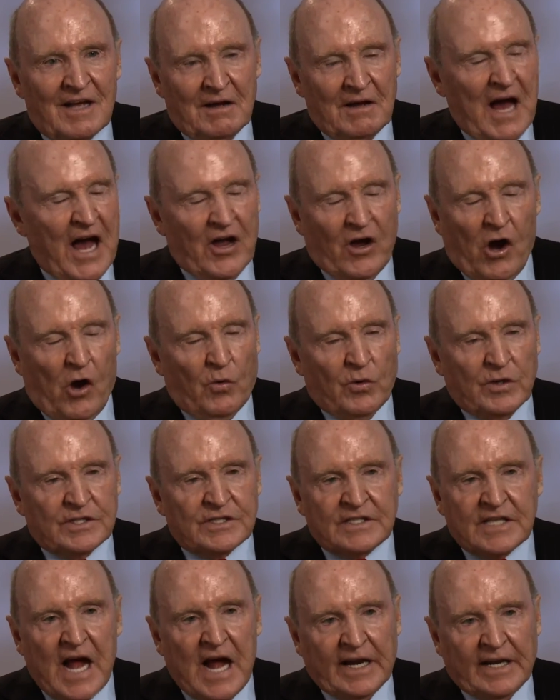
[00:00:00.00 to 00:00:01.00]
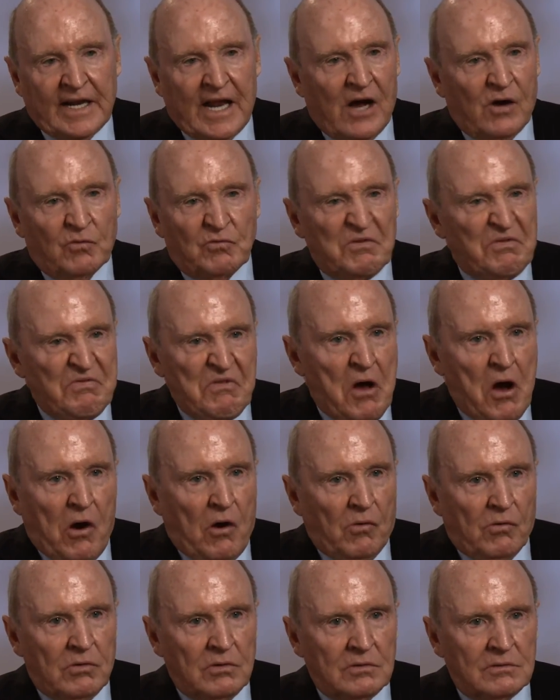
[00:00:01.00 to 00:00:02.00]
I always started out with
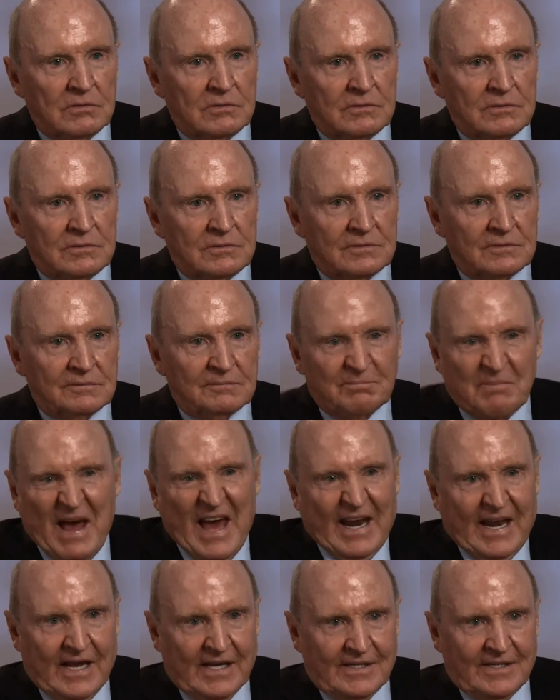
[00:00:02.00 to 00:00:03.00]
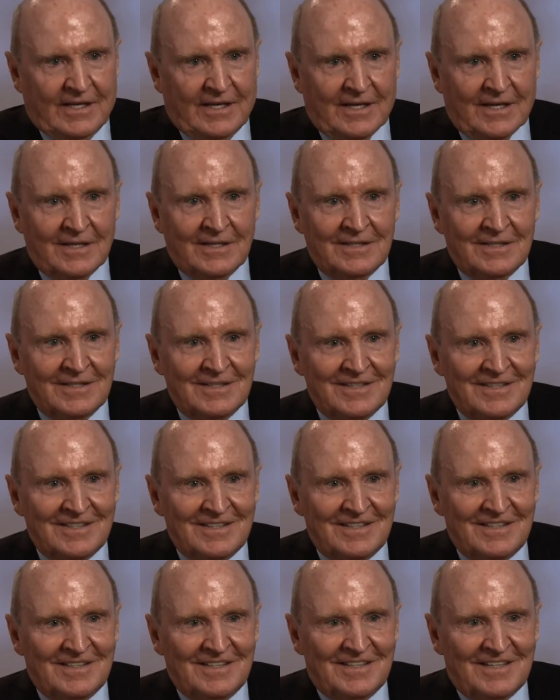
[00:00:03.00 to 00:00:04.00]
no, bad idea.
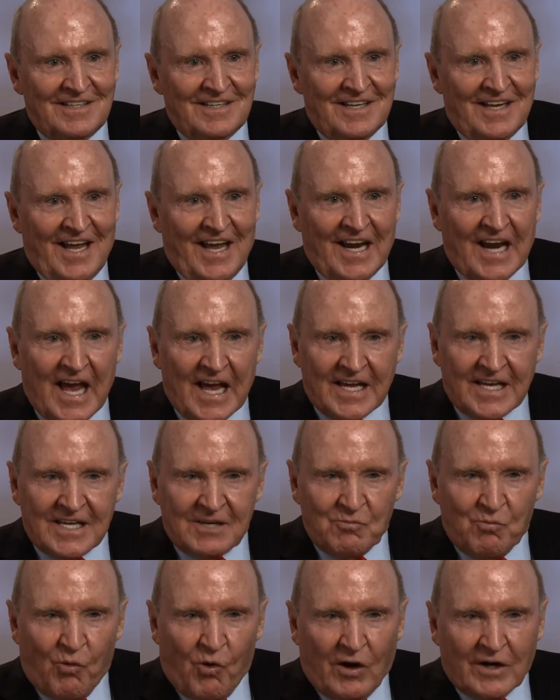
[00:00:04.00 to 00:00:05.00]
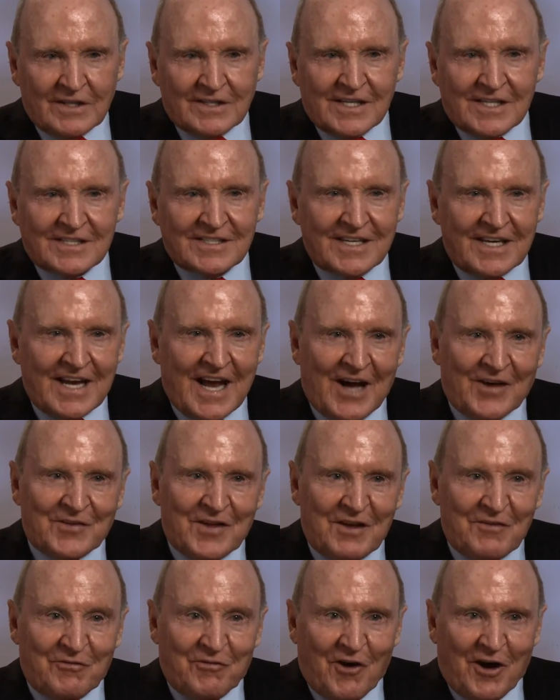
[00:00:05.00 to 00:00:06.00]
And I wanted to see how
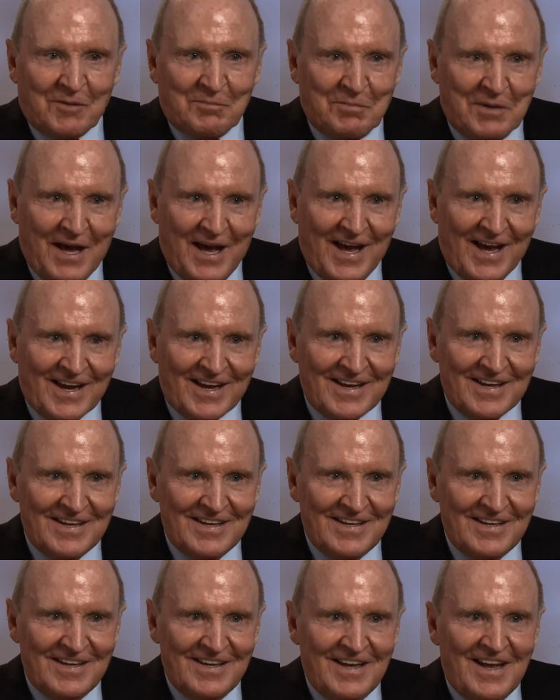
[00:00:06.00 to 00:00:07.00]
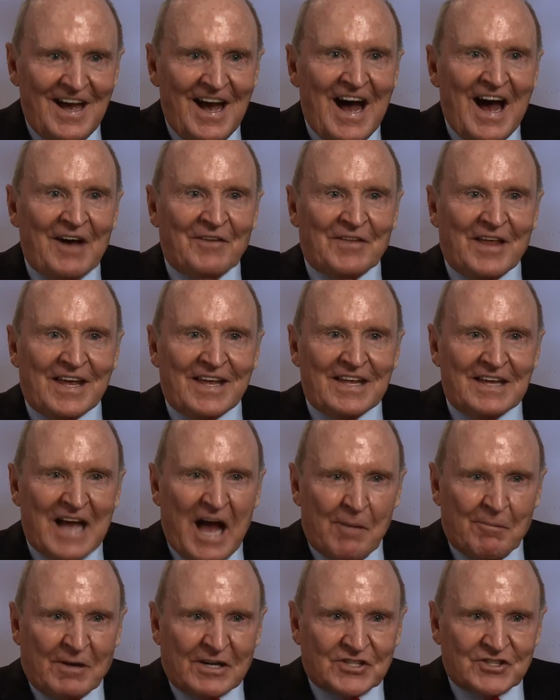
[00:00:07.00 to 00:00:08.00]
they fought back, how, they, how
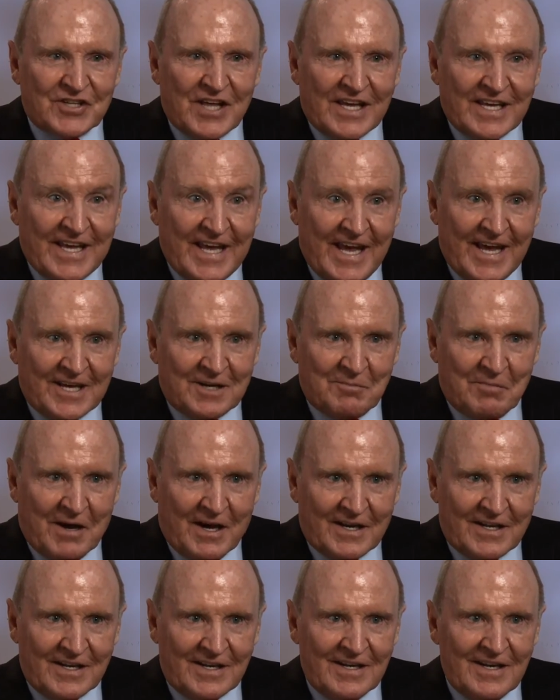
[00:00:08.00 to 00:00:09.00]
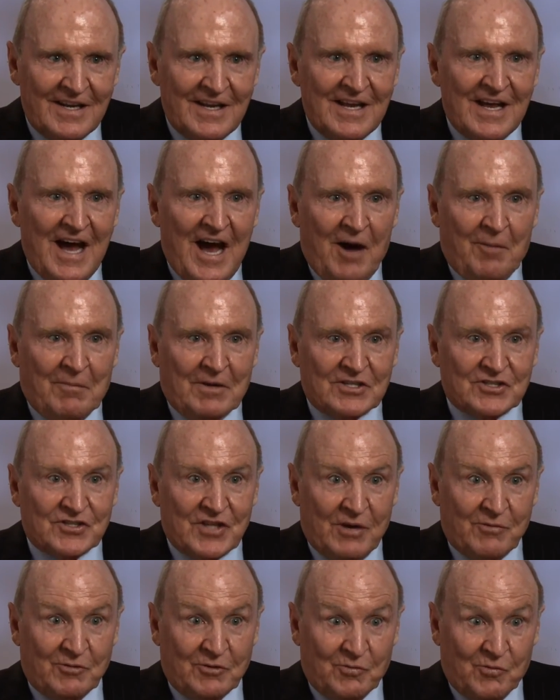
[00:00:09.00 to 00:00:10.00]
much they cared about it, how much
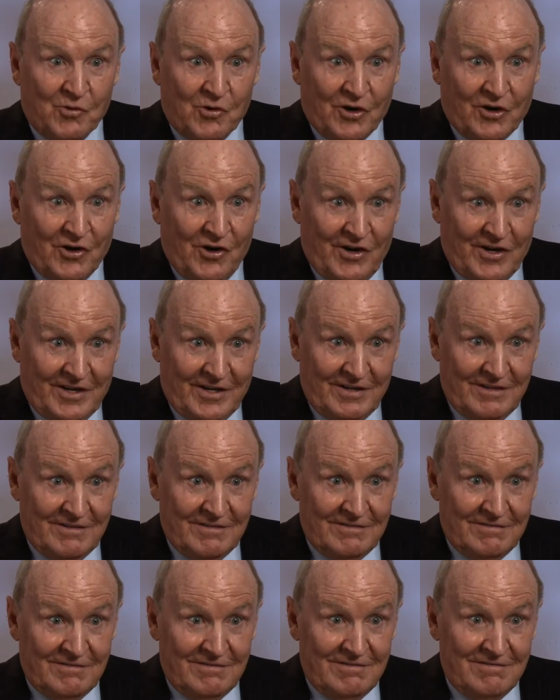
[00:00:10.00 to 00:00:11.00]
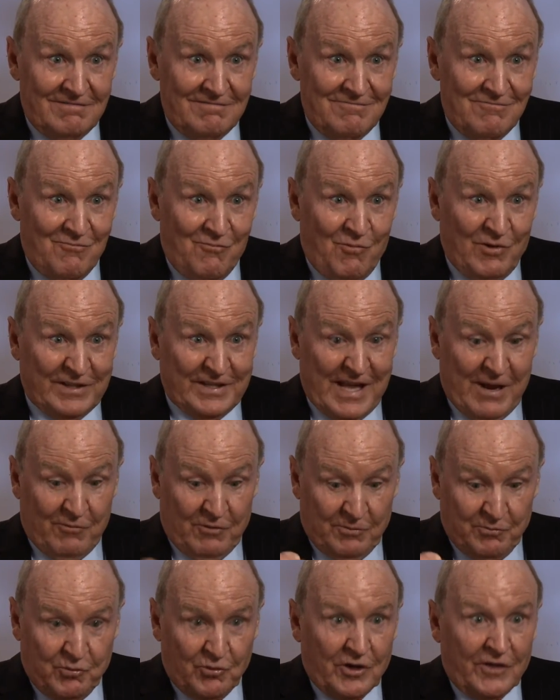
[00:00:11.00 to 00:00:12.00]
they would work on it, what they
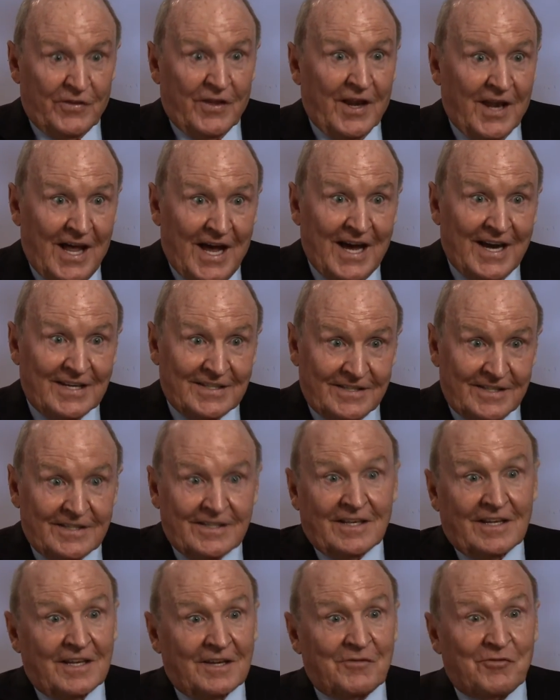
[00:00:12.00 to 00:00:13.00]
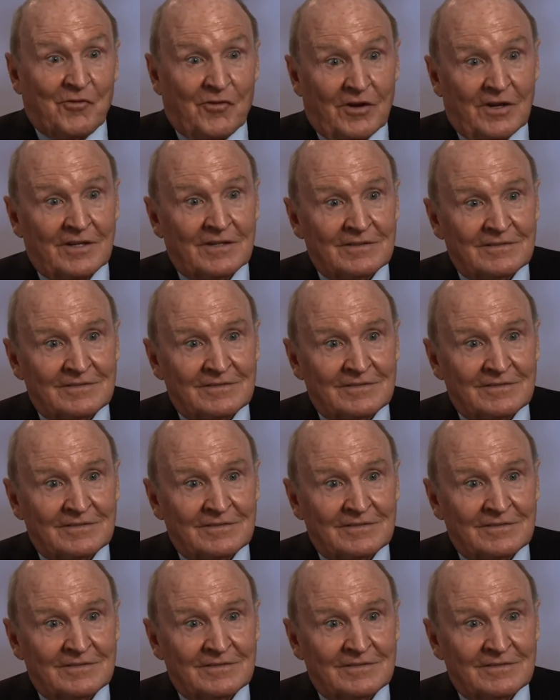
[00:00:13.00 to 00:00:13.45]
would put on the line to deliver it.